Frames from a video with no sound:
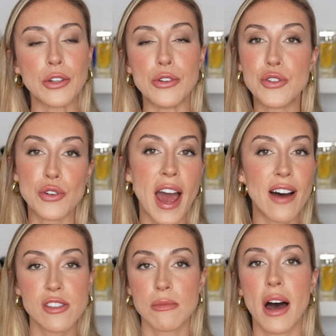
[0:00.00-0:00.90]
you do
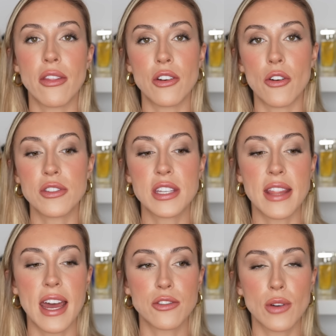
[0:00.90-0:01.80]
have some other notes in
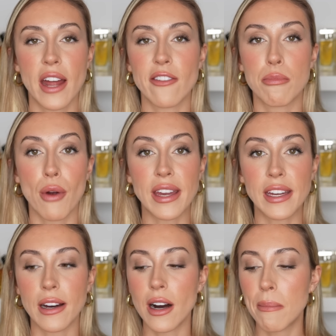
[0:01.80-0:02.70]
there to kind of break
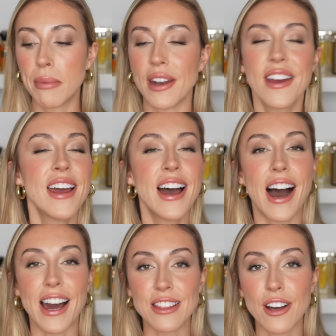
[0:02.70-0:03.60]
it up but
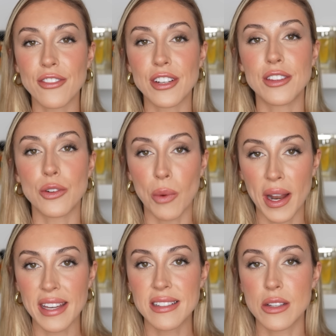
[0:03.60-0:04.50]
I love it. The
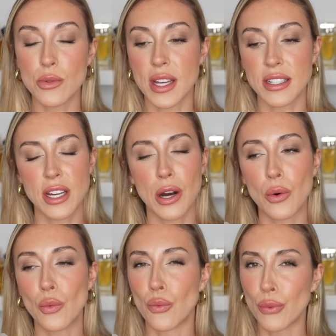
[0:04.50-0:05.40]
Wedding Silk
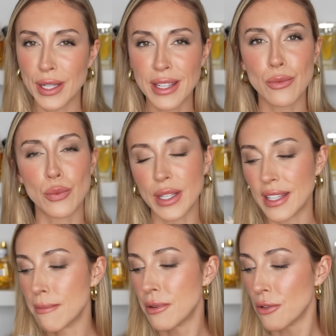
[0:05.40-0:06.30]
Santal, really,
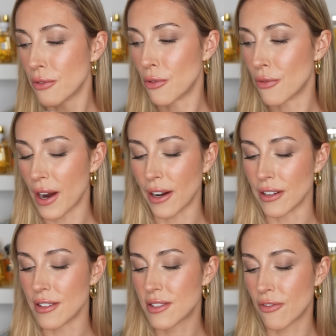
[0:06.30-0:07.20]
really beautiful
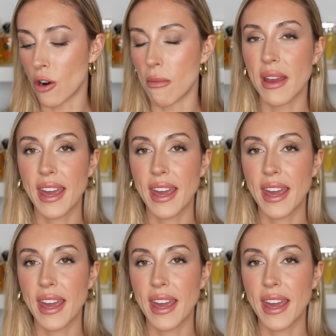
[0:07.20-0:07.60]
fragrance from